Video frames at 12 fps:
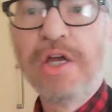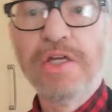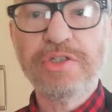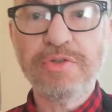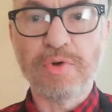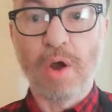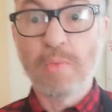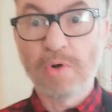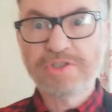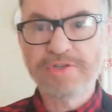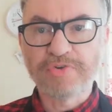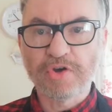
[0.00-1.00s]
So,
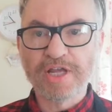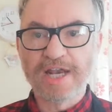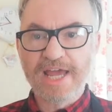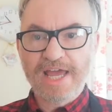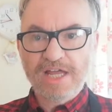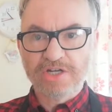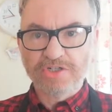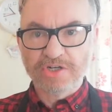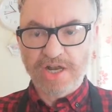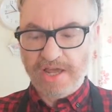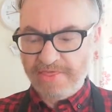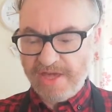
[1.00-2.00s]
once you've got your layer done
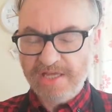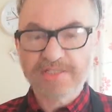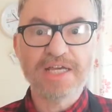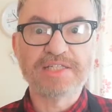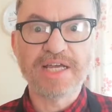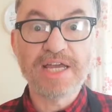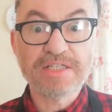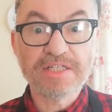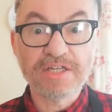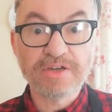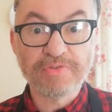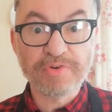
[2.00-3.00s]
like that, it's into
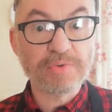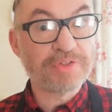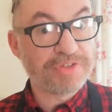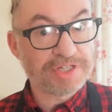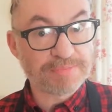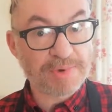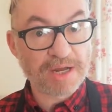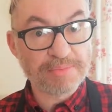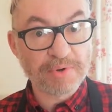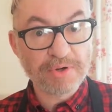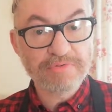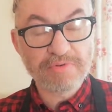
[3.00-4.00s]
the oven with this bad
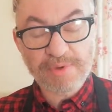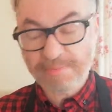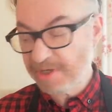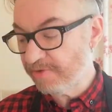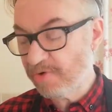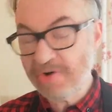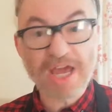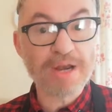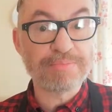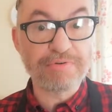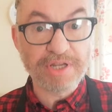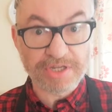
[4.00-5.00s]
boy. Remember, you've already had a
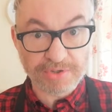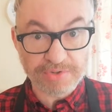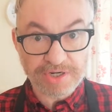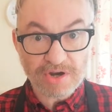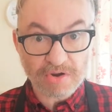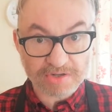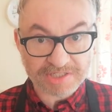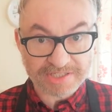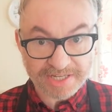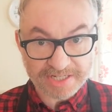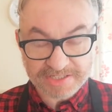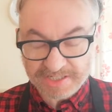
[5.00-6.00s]
pre-cooking on
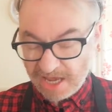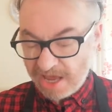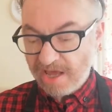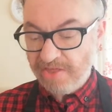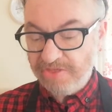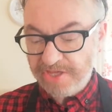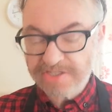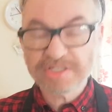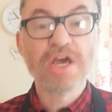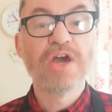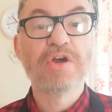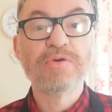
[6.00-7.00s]
6. This
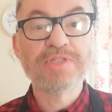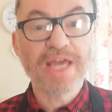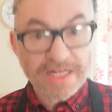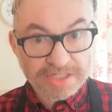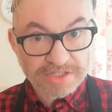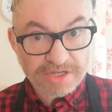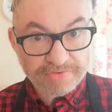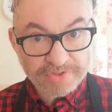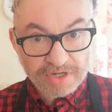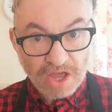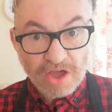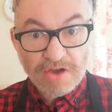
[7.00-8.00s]
goes into the oven
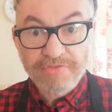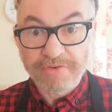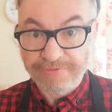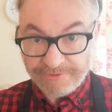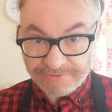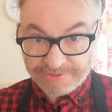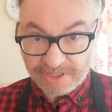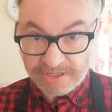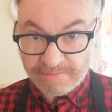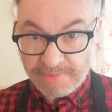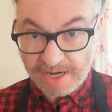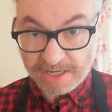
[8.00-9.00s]
for
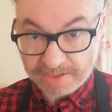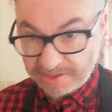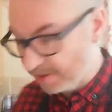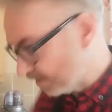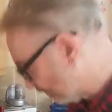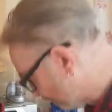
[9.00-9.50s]
15 minutes.